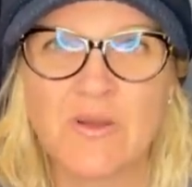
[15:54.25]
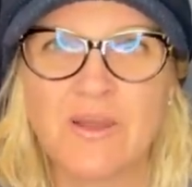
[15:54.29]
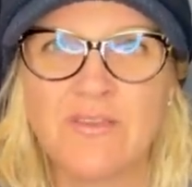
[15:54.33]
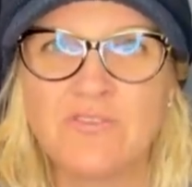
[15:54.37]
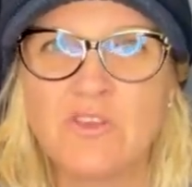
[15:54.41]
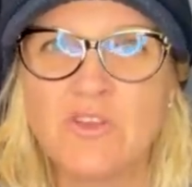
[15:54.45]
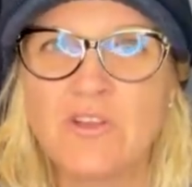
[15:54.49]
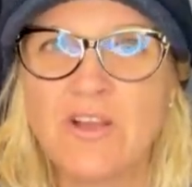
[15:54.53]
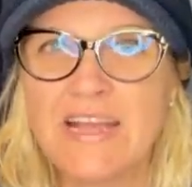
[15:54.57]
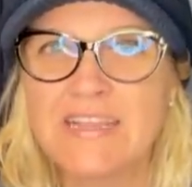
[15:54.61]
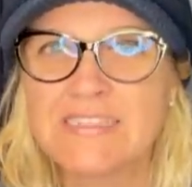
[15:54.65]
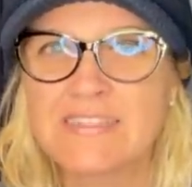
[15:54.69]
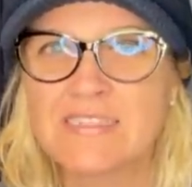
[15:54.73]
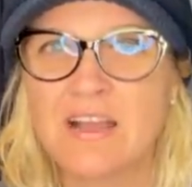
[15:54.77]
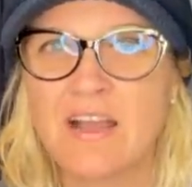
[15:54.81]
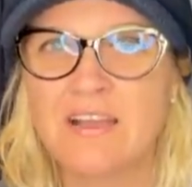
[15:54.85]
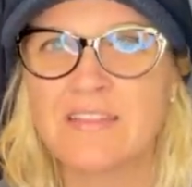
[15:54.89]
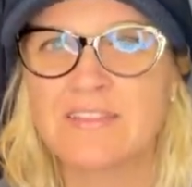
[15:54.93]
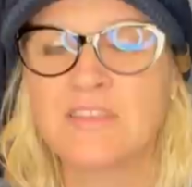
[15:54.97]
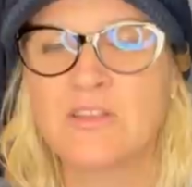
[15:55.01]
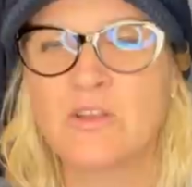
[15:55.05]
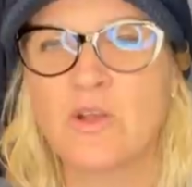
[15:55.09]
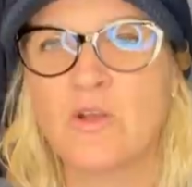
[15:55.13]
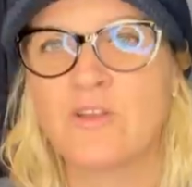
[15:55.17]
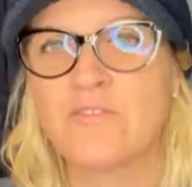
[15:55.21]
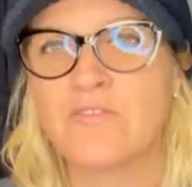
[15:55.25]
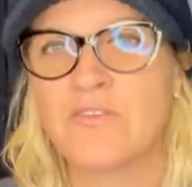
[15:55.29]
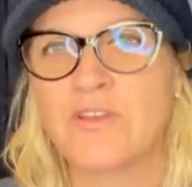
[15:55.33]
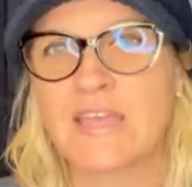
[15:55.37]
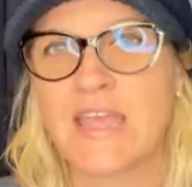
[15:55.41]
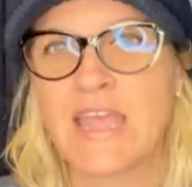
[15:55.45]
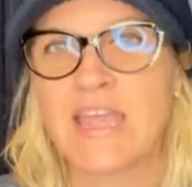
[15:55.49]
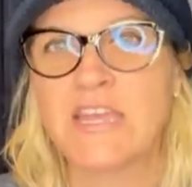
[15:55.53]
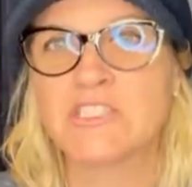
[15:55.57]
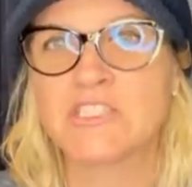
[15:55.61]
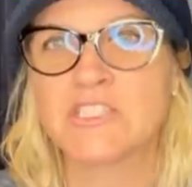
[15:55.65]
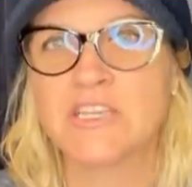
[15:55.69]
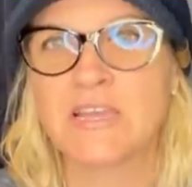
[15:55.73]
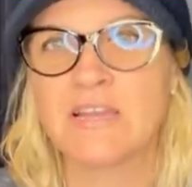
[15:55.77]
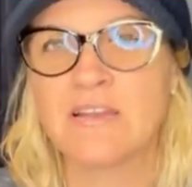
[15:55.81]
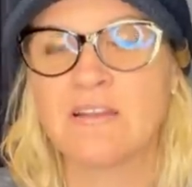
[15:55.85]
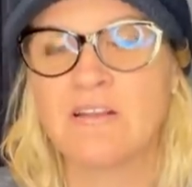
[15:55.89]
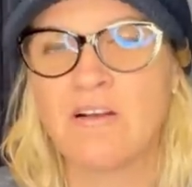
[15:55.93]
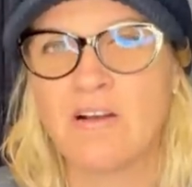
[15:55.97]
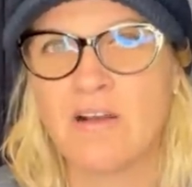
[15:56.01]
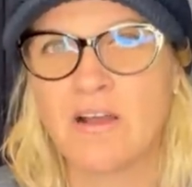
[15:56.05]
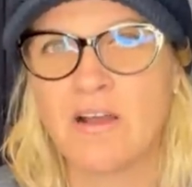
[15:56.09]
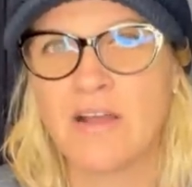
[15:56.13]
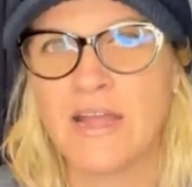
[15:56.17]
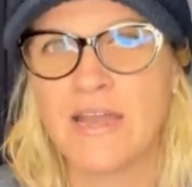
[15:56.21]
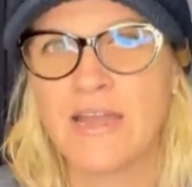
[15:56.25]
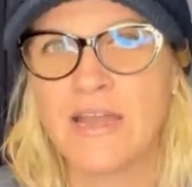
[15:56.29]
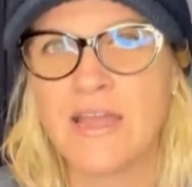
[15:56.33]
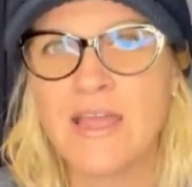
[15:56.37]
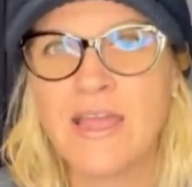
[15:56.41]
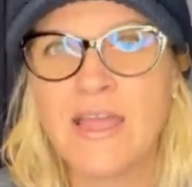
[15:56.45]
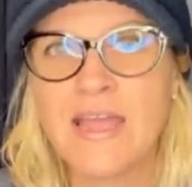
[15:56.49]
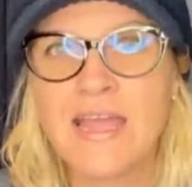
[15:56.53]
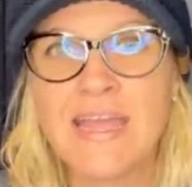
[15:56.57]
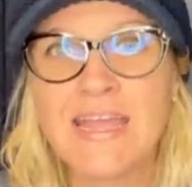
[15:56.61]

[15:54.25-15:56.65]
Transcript: Have you guys got the notification on